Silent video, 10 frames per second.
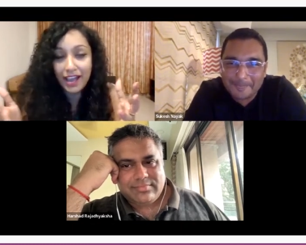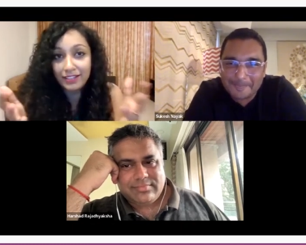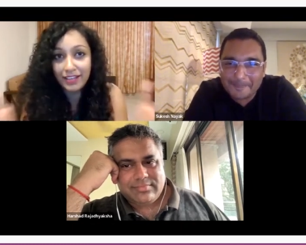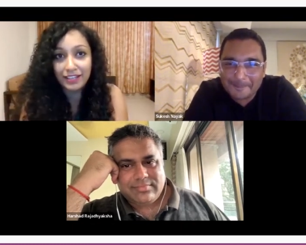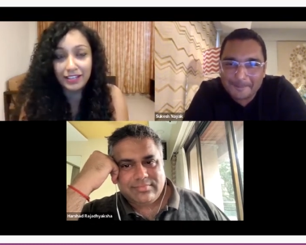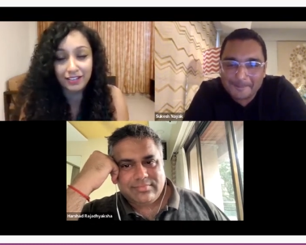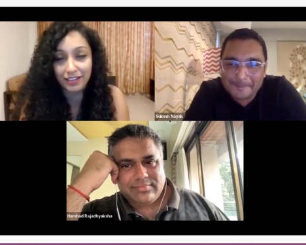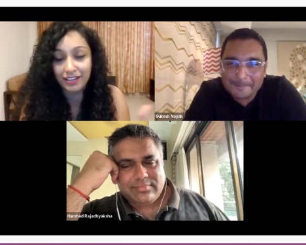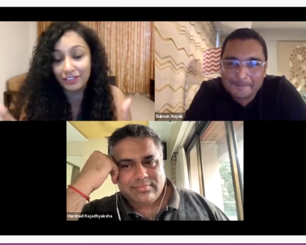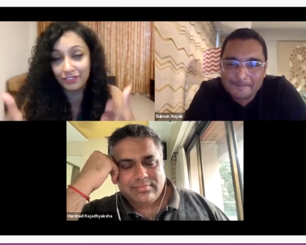Speaker 1: are there
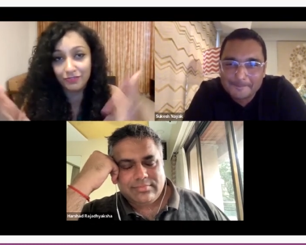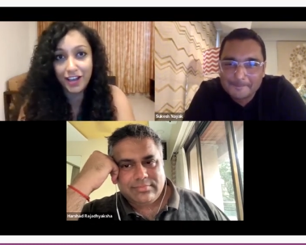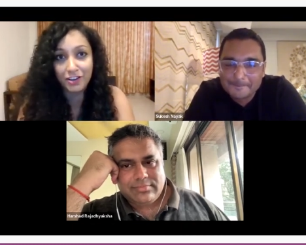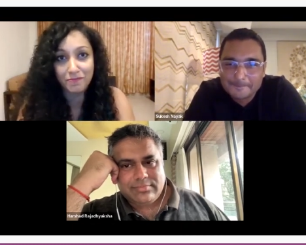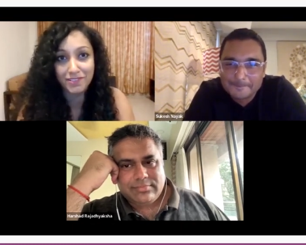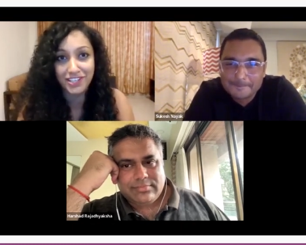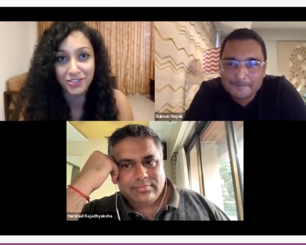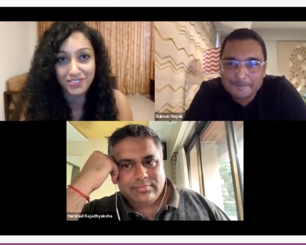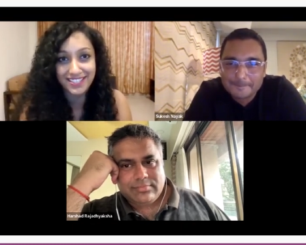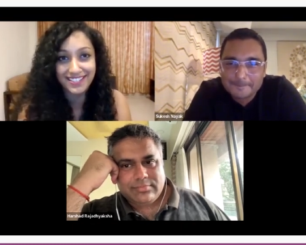any any fernando
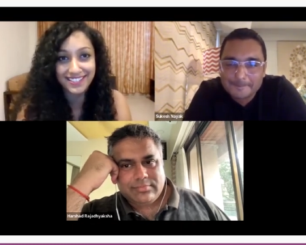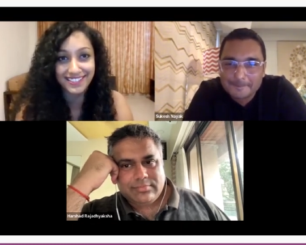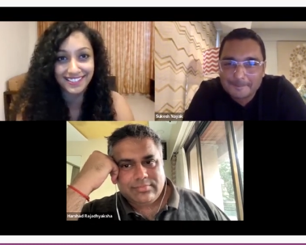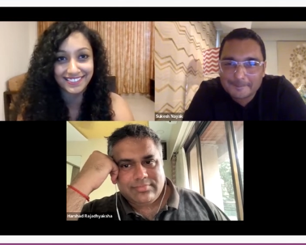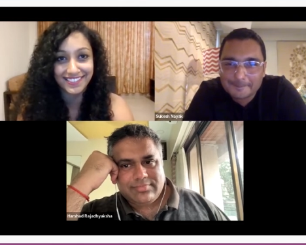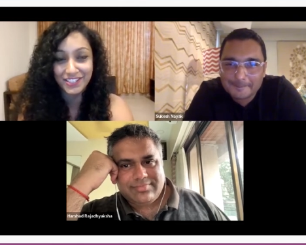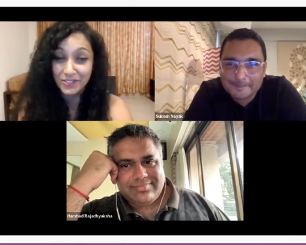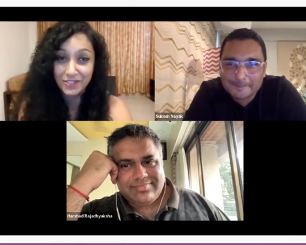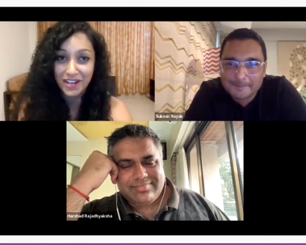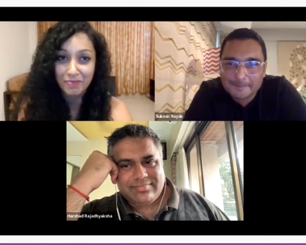machados in india
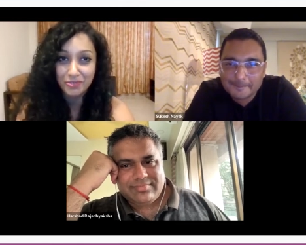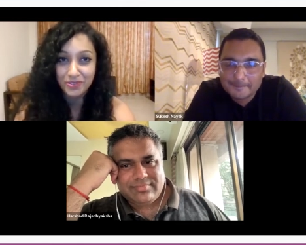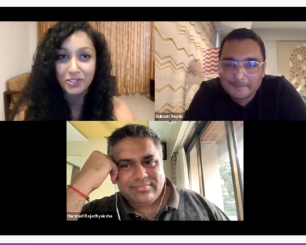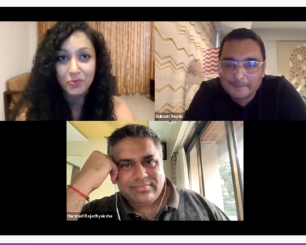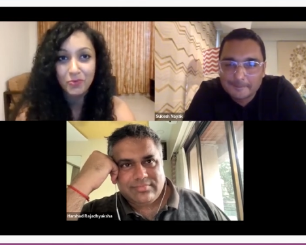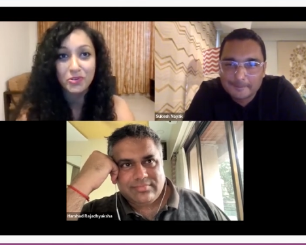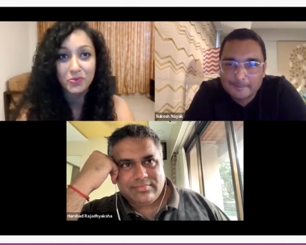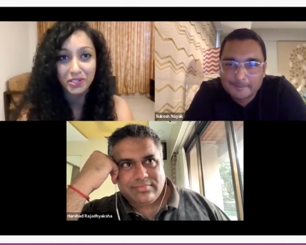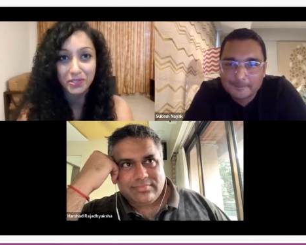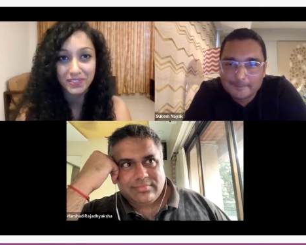that you look up to and you
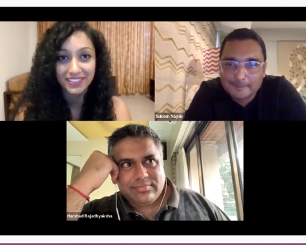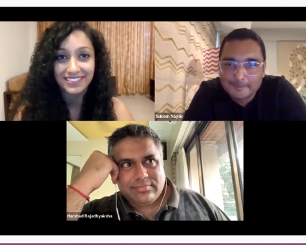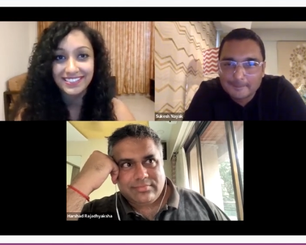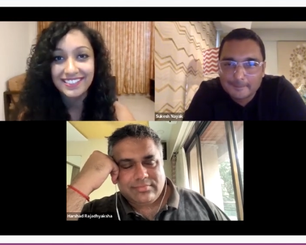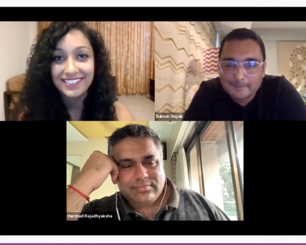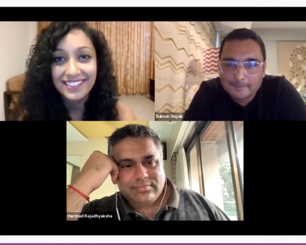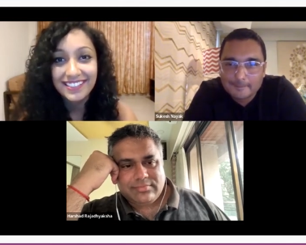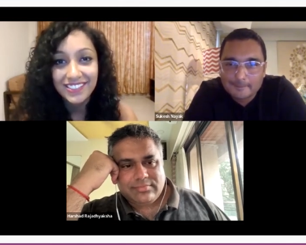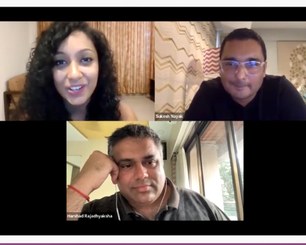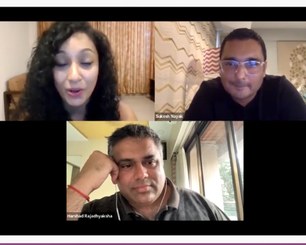want to work with
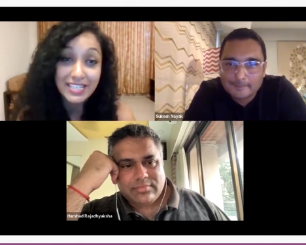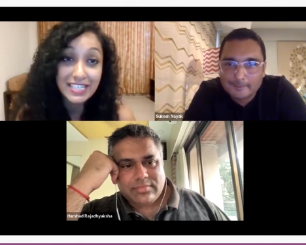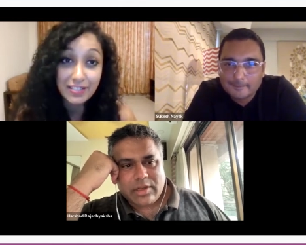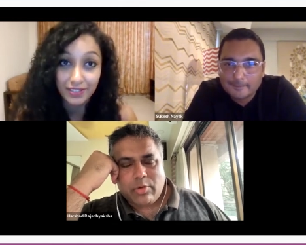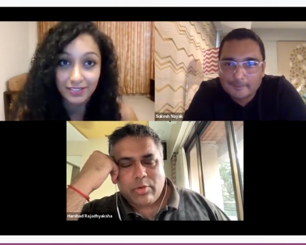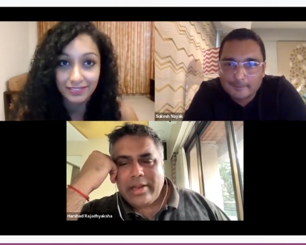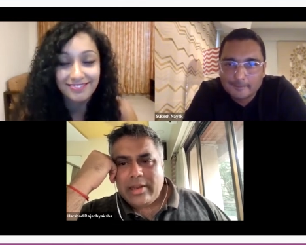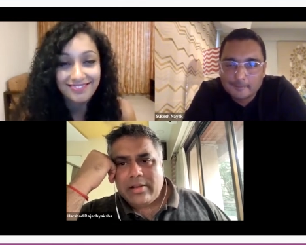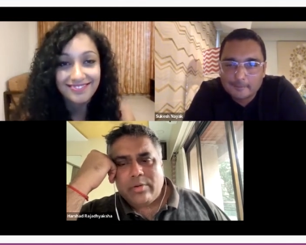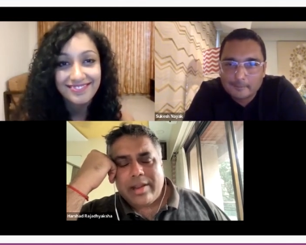on TV? quite
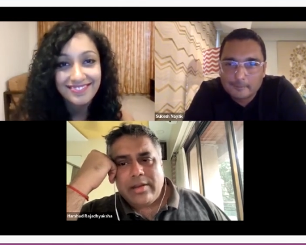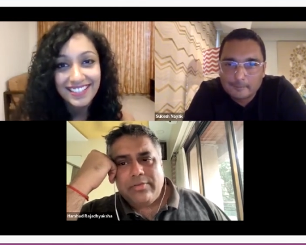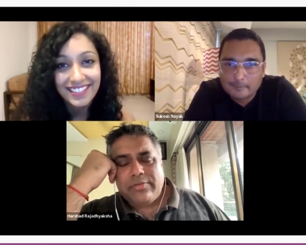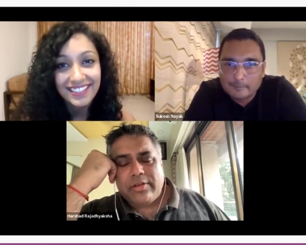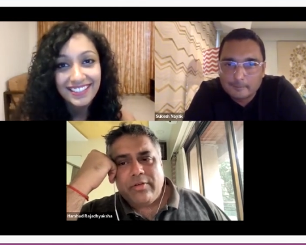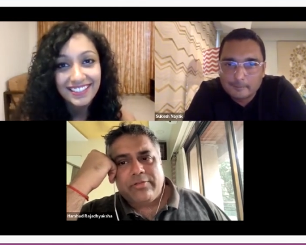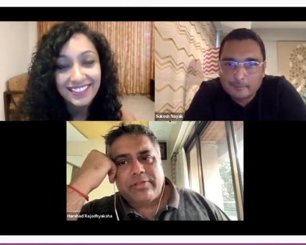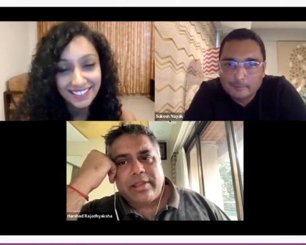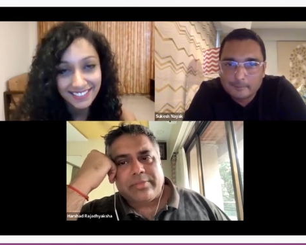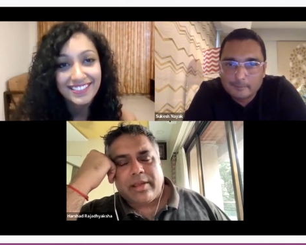
Speaker 2: a, quite a few
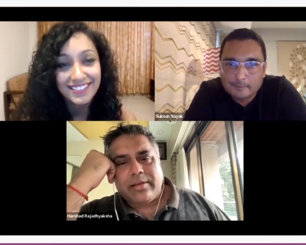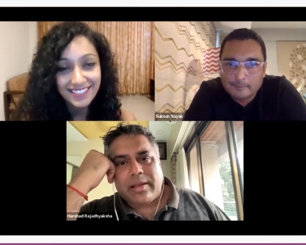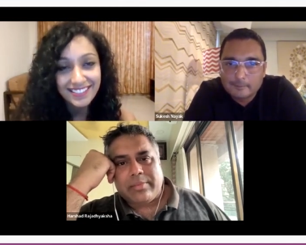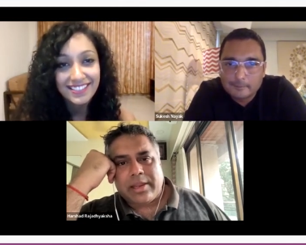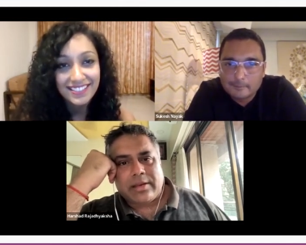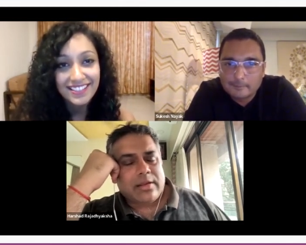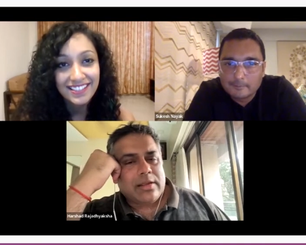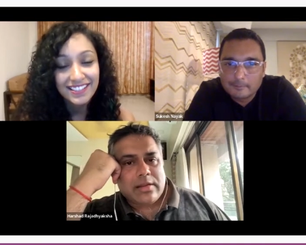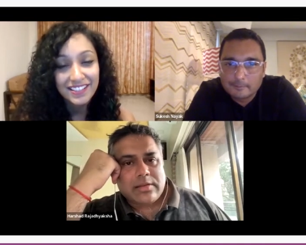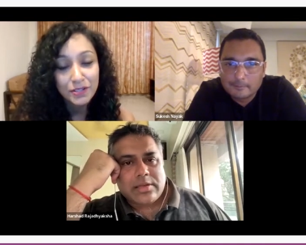of them yeah i mean
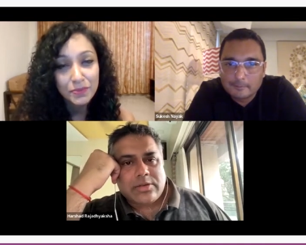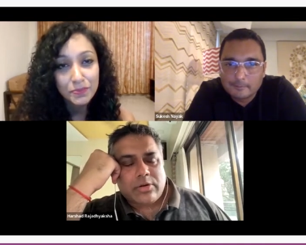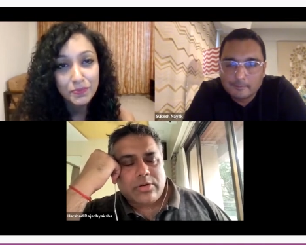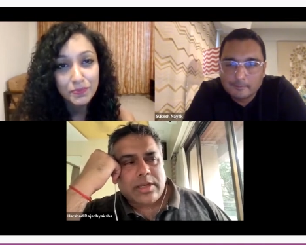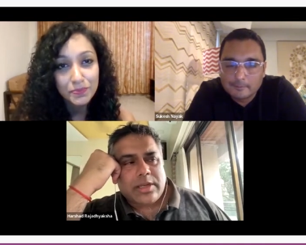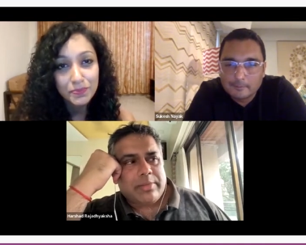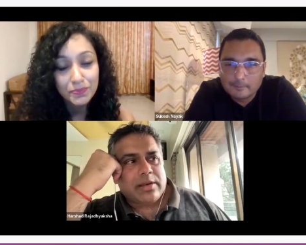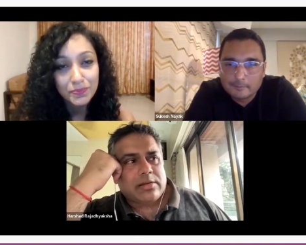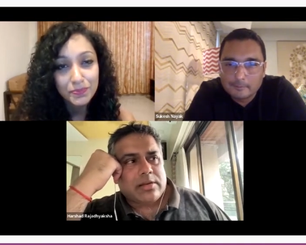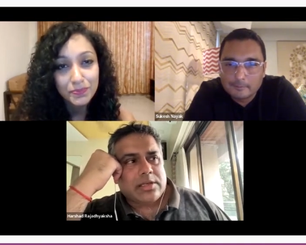this is not to say i
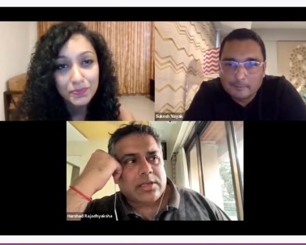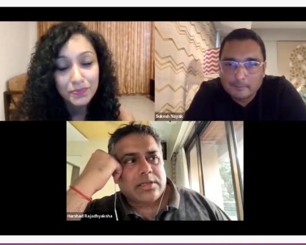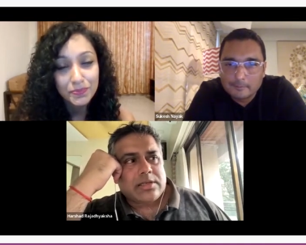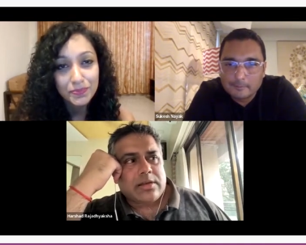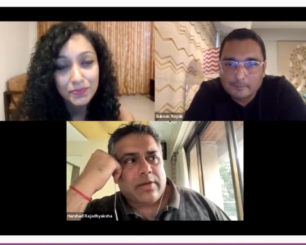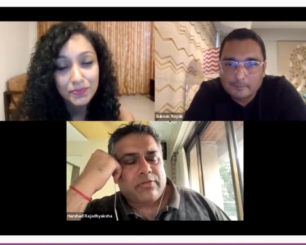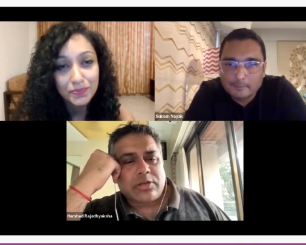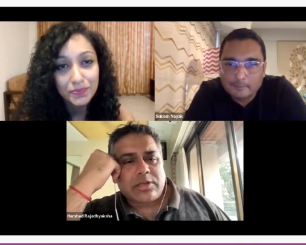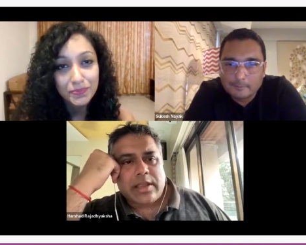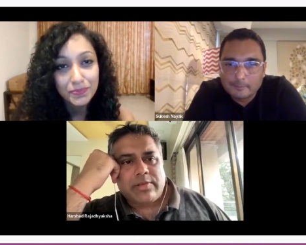mean this is of
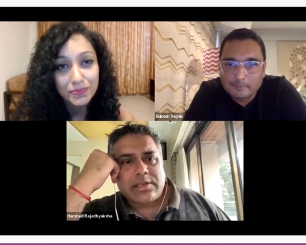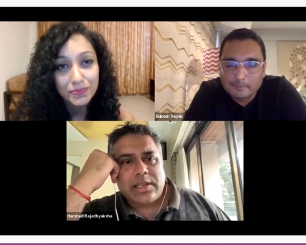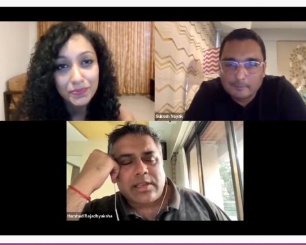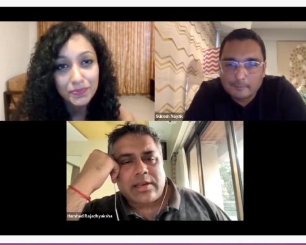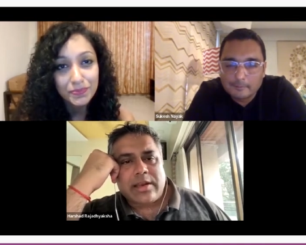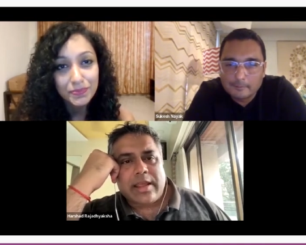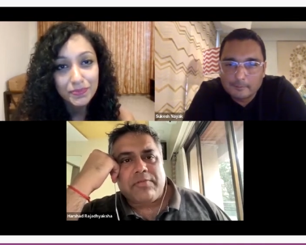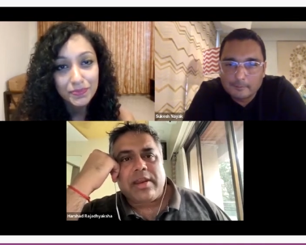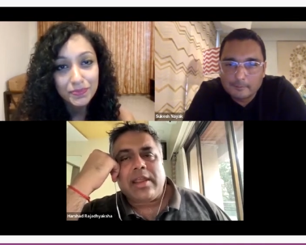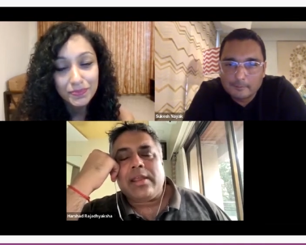course like we are saying that
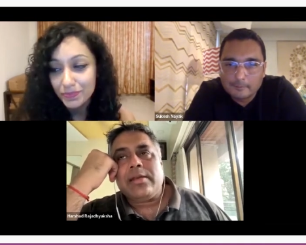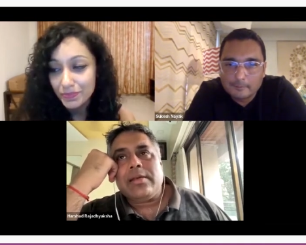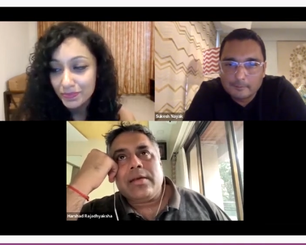every